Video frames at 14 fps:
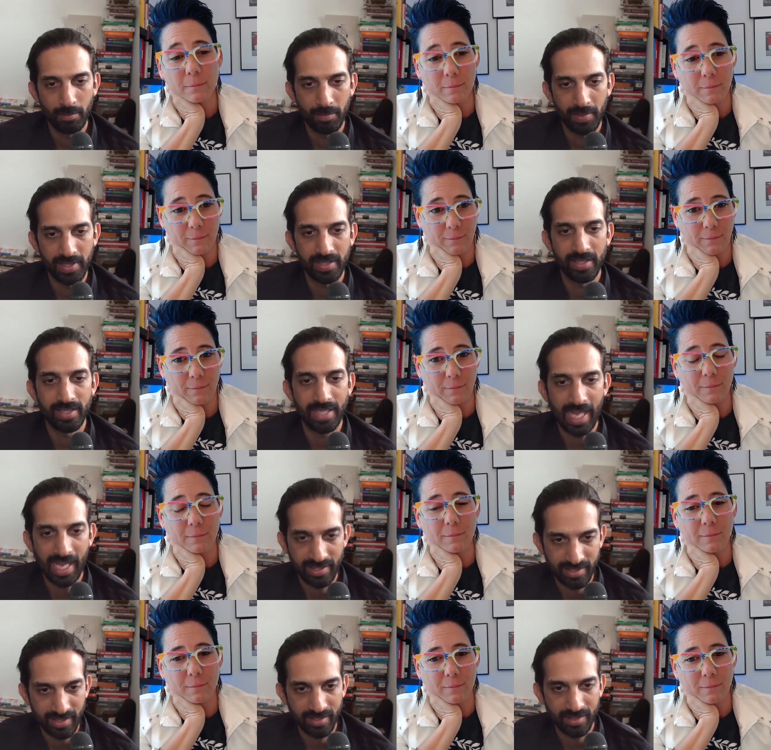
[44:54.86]
Speaker 1: business
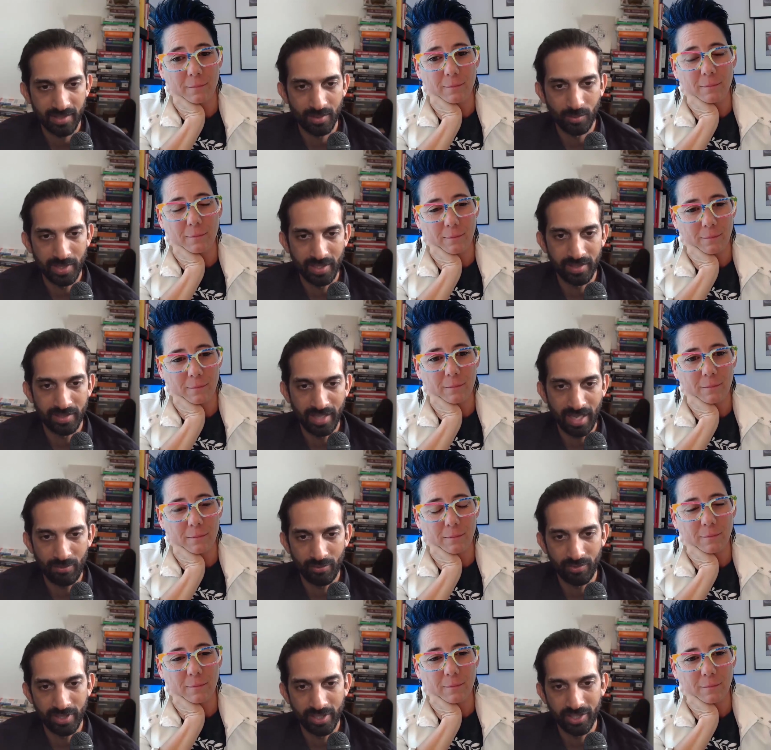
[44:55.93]
assets that we can
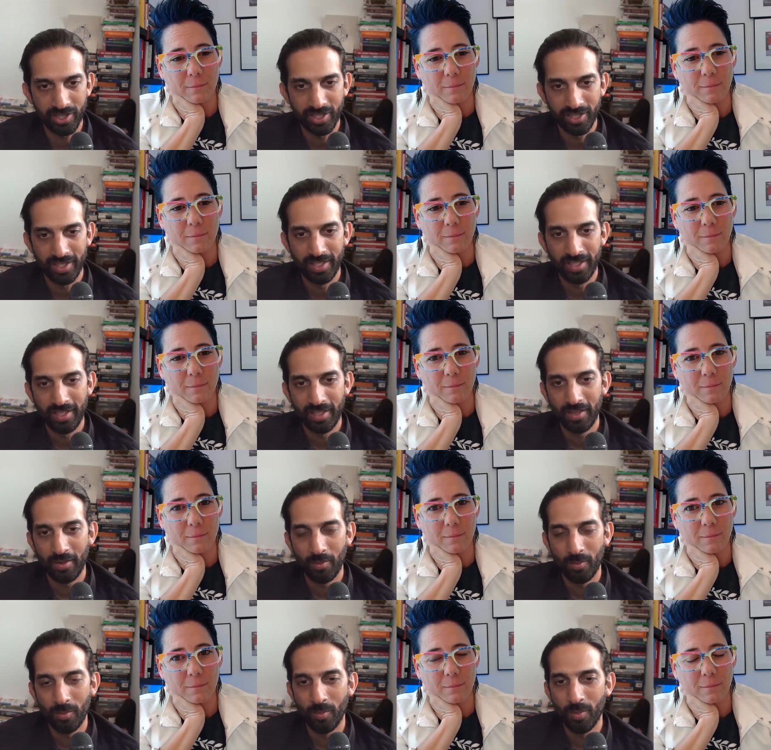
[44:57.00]
leverage.
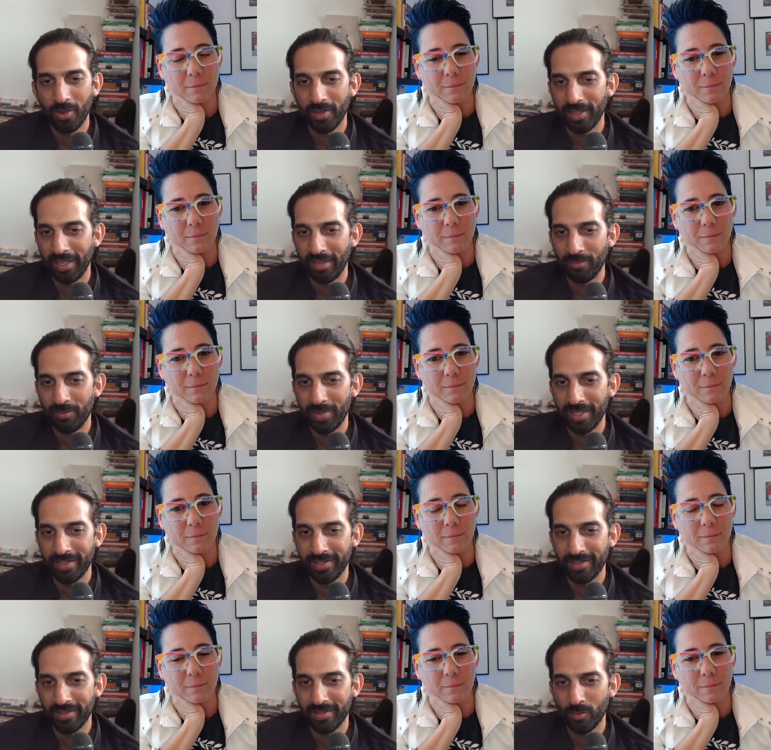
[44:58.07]
What have
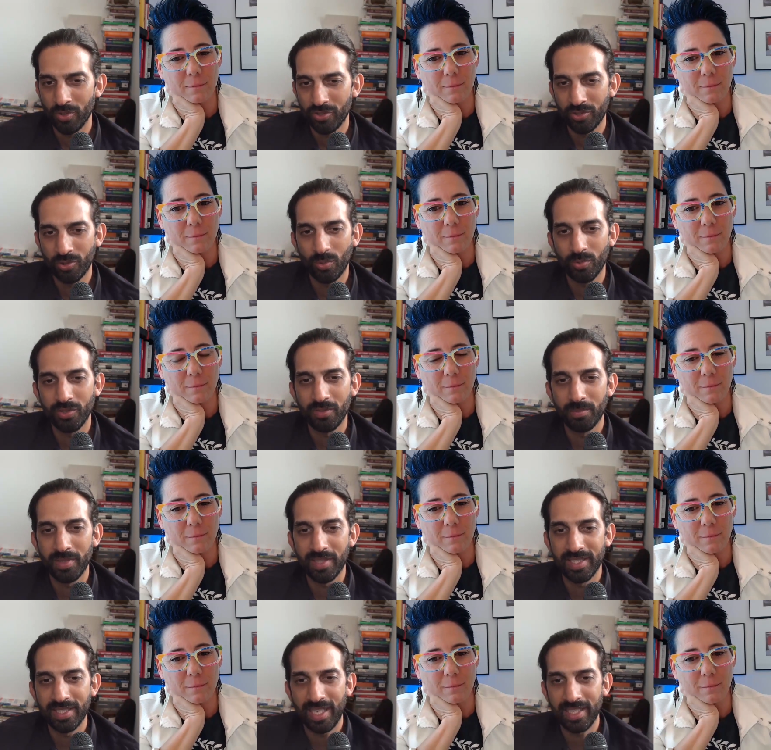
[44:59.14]
been, what sorts of
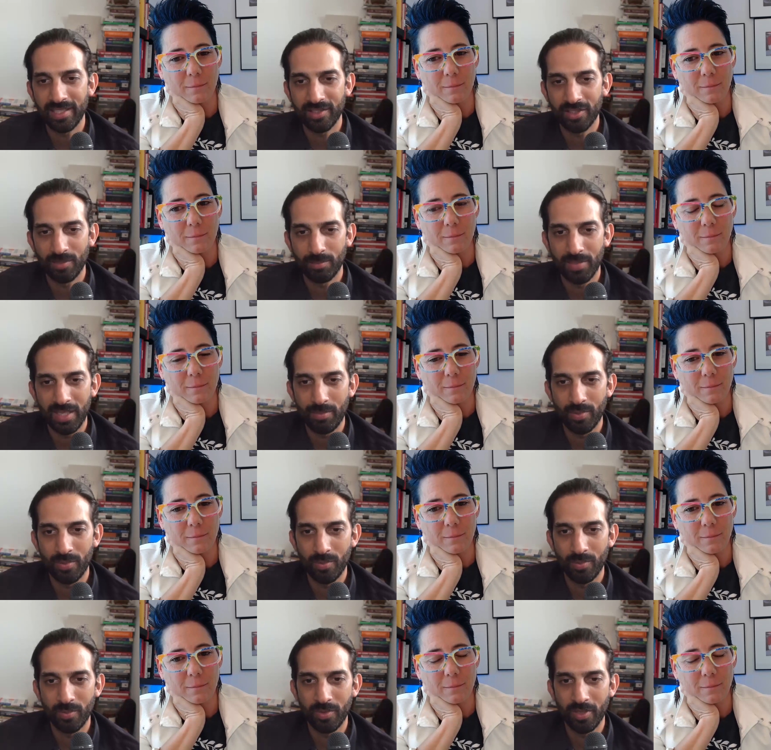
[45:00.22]
mistakes do people,